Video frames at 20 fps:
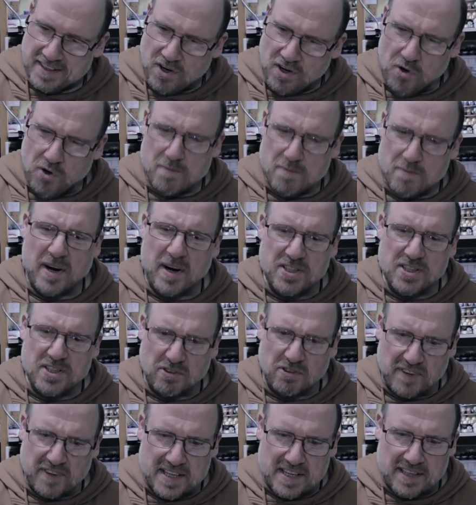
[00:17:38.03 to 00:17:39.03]
Oh, my
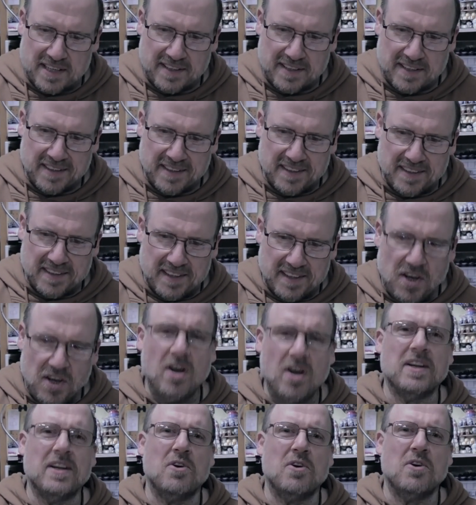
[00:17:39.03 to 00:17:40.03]
lovey.
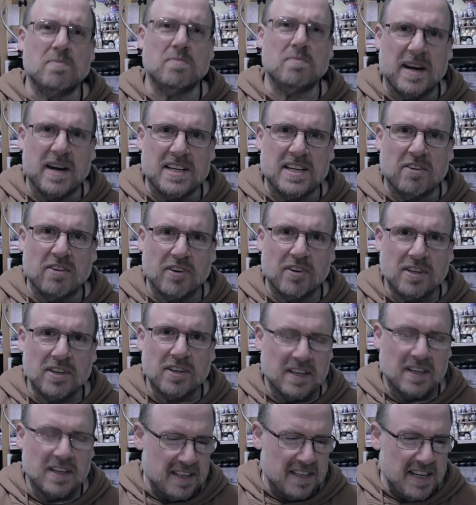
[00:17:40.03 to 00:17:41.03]
Hello, oh, oh, my lover.
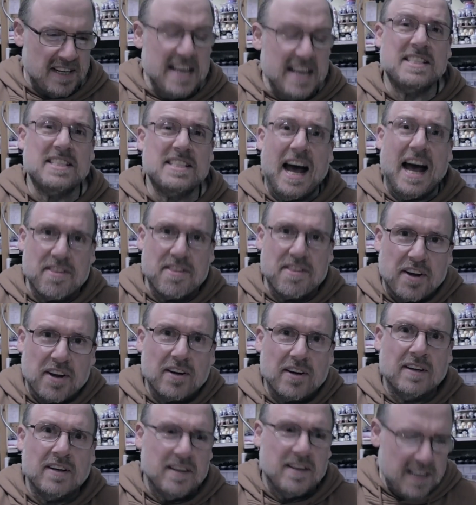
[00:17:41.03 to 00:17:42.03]
Is that
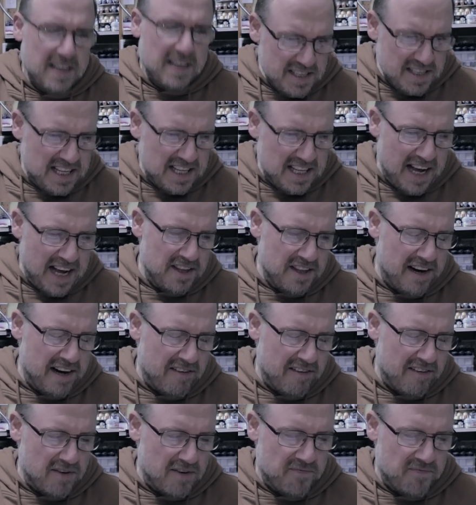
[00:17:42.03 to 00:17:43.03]
there? Is that
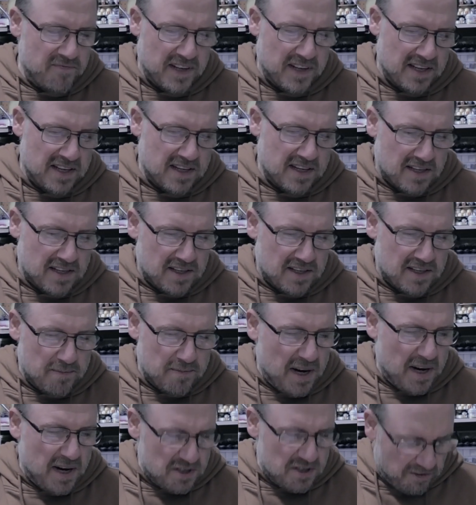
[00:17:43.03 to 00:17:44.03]
there
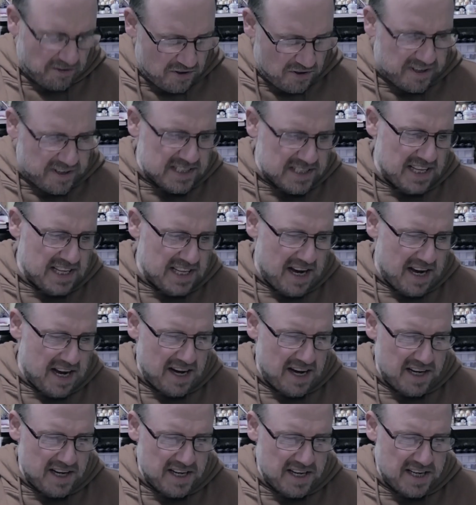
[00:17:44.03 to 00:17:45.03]
my lover? Is that
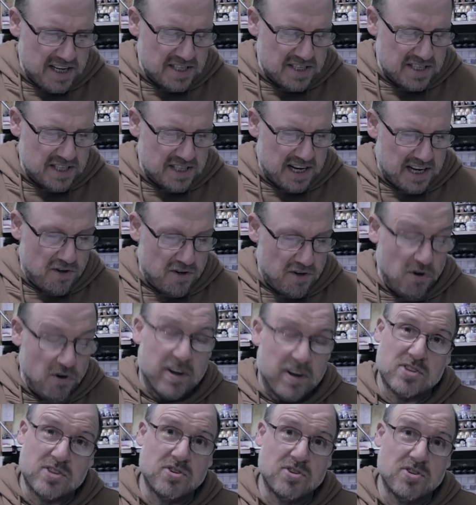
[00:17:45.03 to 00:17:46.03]
a, a scout? Oh, I
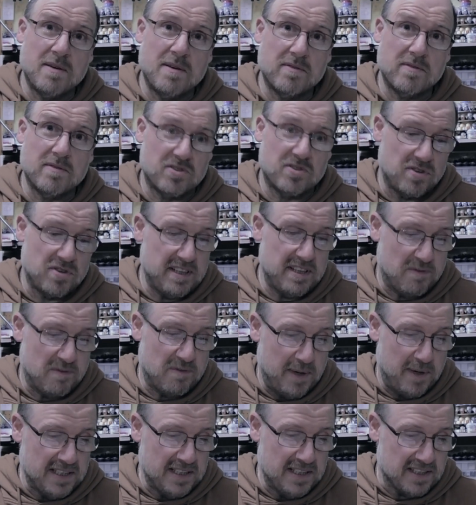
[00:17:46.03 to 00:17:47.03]
will try, I'll try
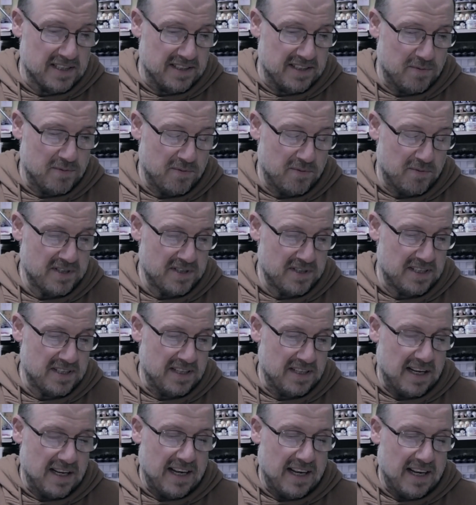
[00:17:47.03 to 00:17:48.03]
Liverpudlian.
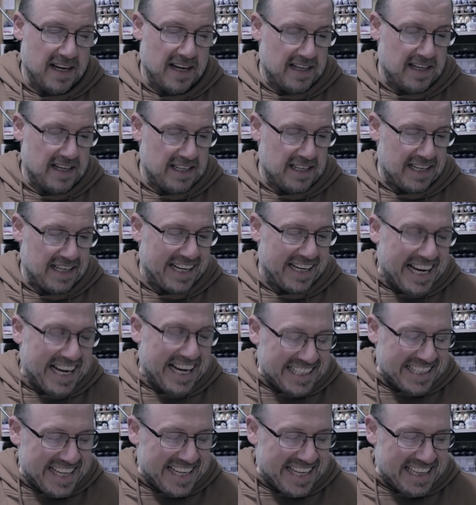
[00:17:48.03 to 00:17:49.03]

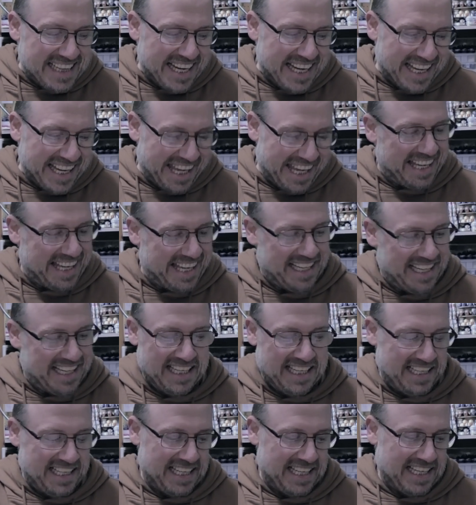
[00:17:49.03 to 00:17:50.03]
Aren't they like?
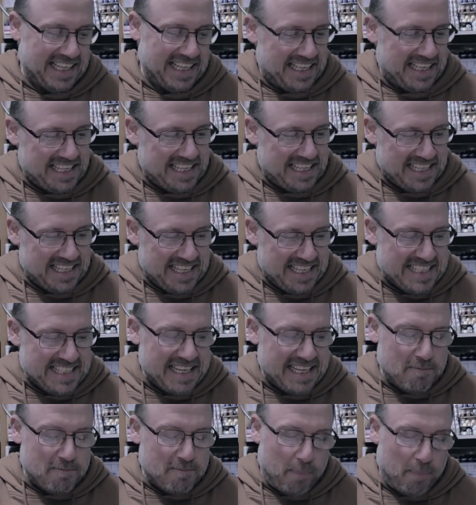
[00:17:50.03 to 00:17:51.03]
Is
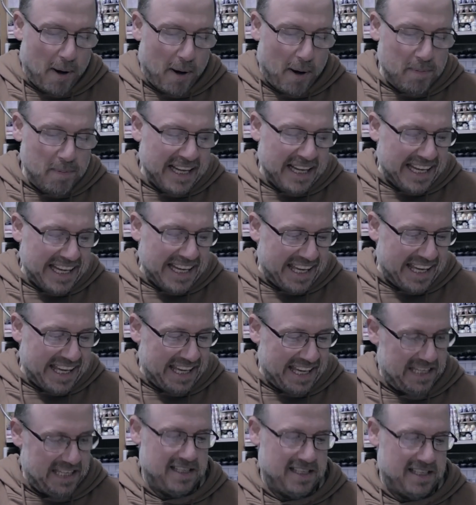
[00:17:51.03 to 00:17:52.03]
that Bob like?